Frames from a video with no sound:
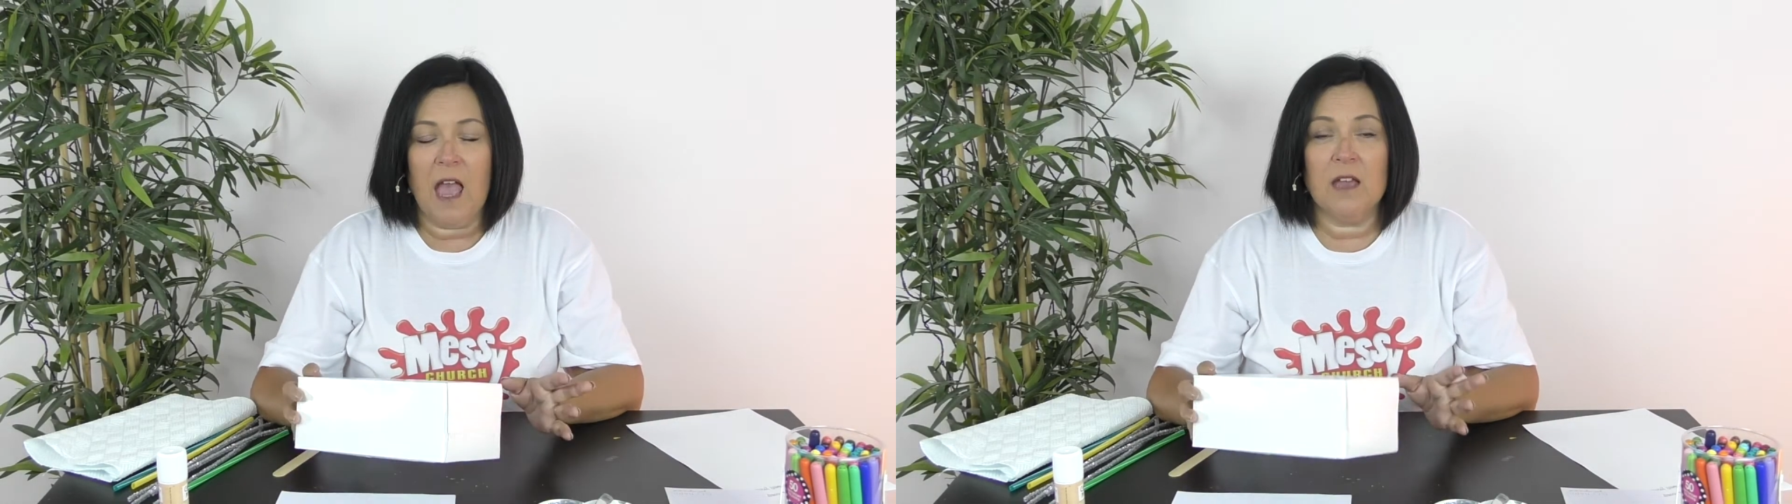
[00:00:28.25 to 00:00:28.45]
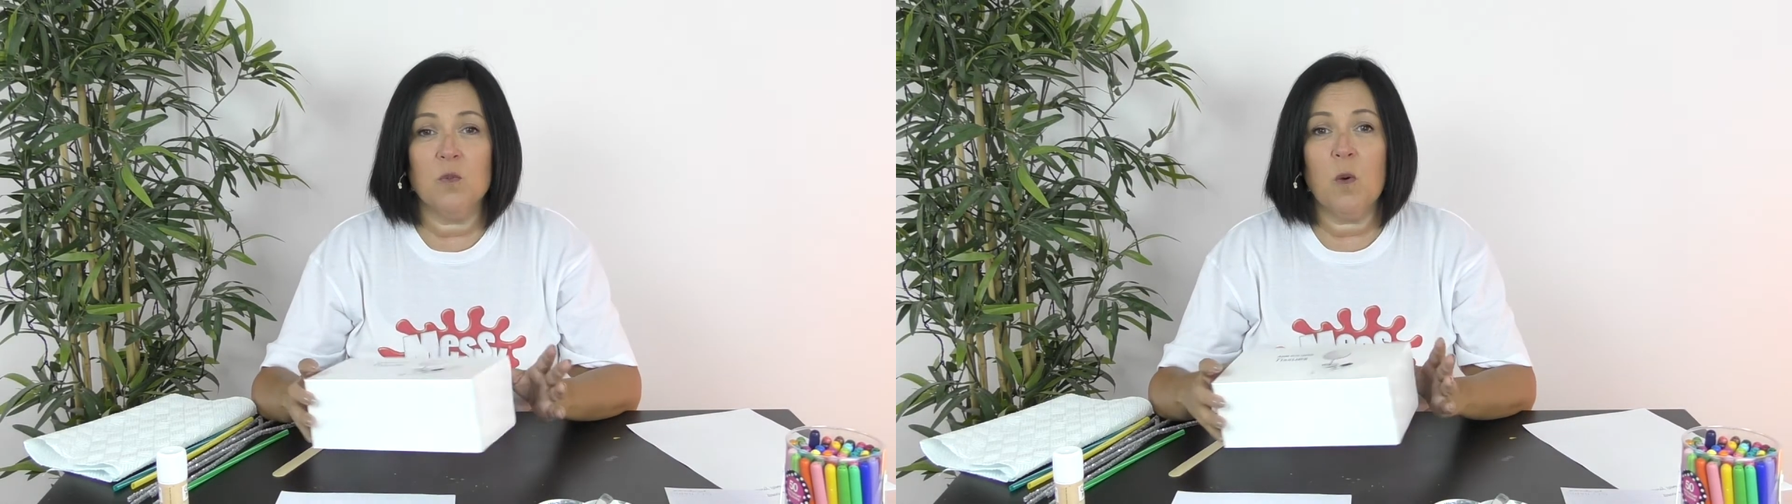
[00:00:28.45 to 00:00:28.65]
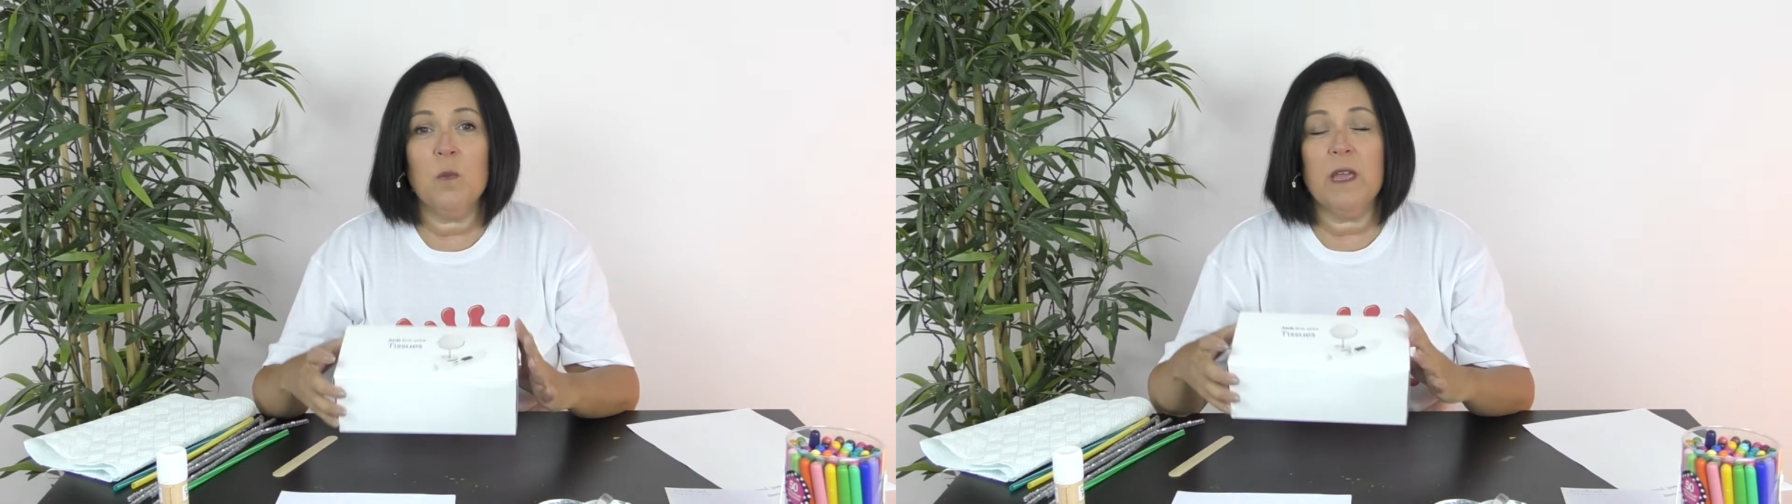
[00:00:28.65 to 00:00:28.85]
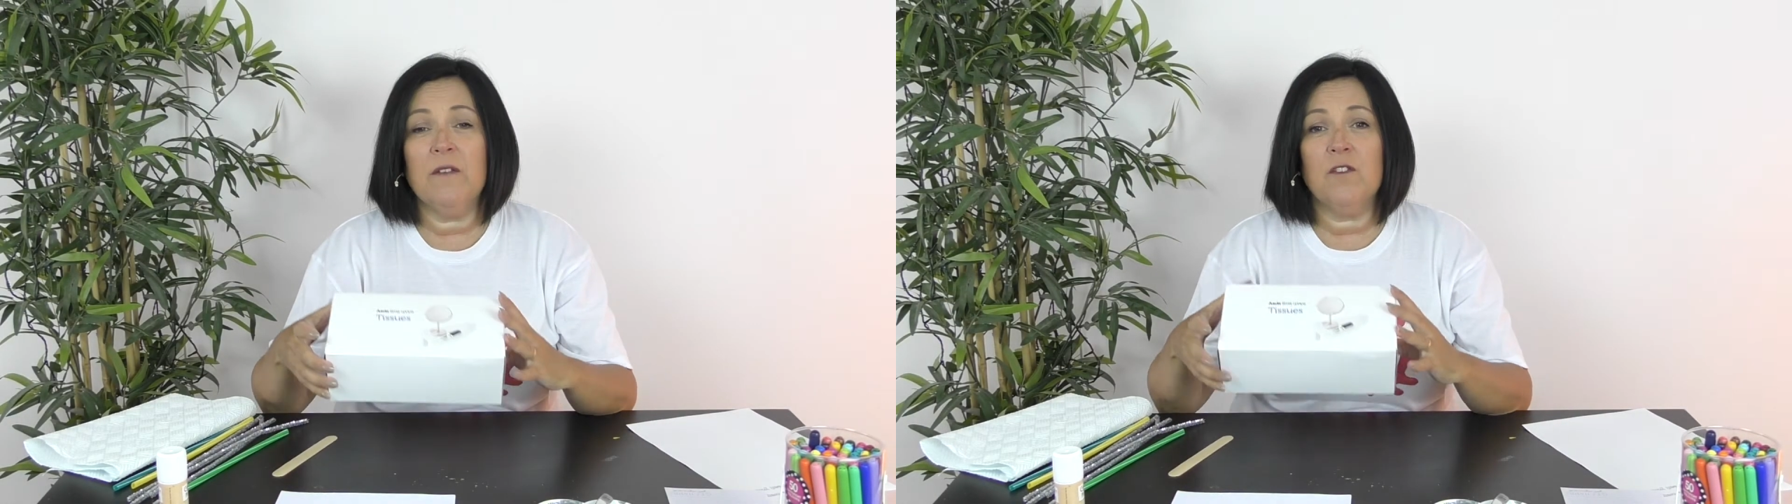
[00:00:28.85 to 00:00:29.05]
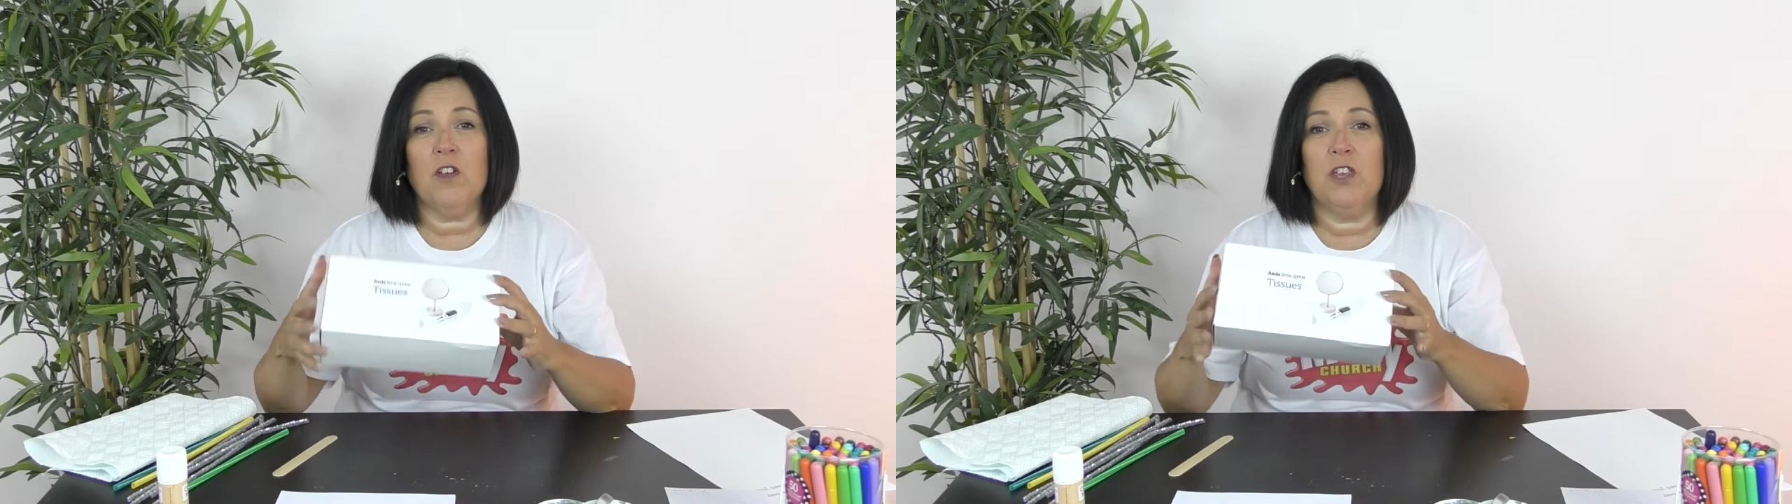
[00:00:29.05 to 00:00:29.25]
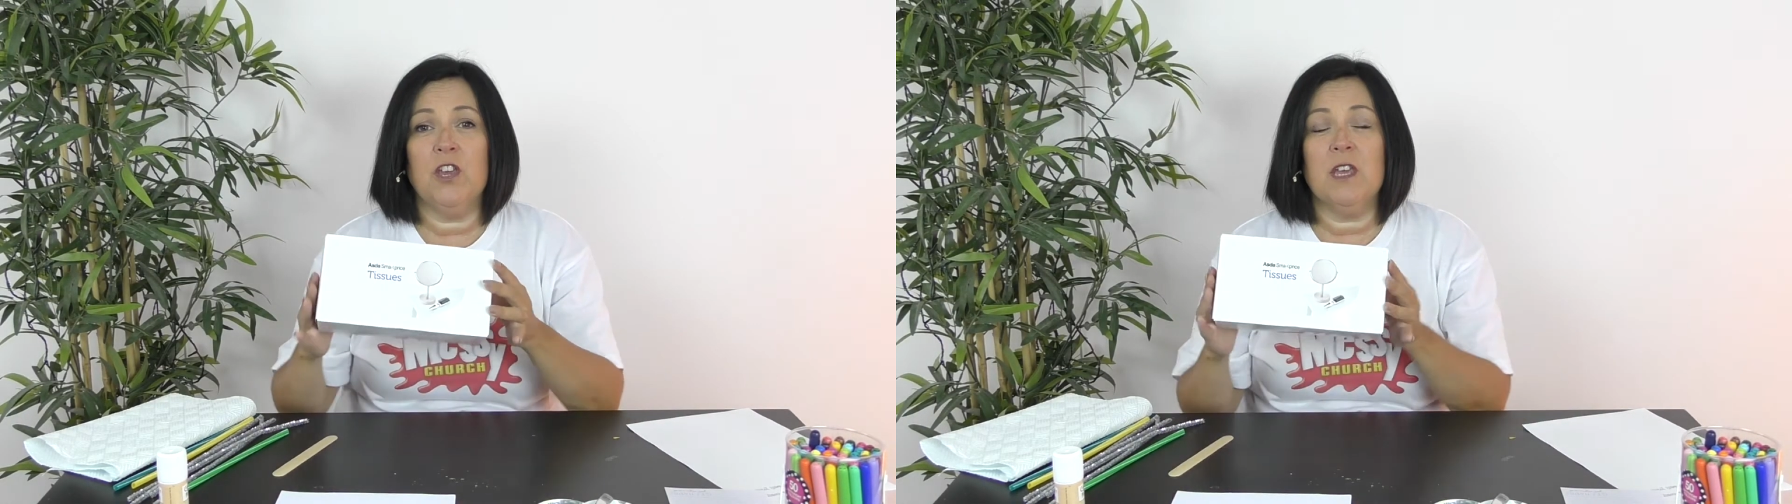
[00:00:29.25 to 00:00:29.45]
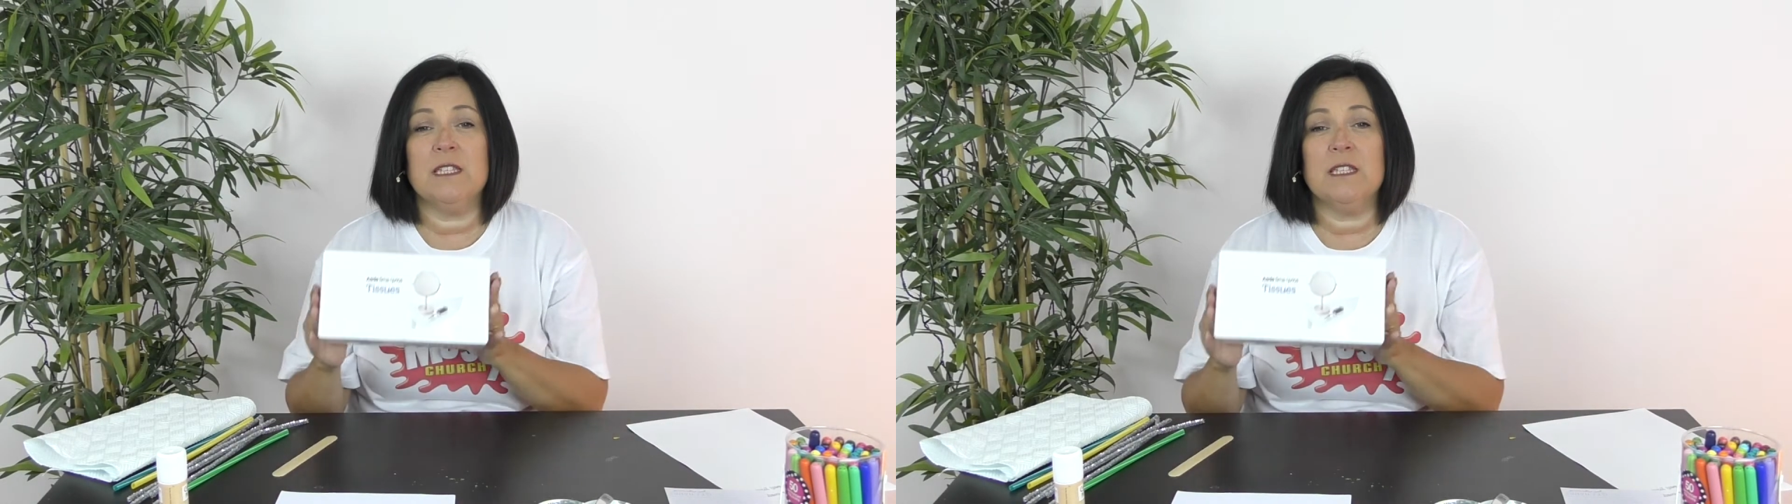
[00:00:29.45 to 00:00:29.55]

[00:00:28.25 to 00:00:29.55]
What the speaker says: And what I've got here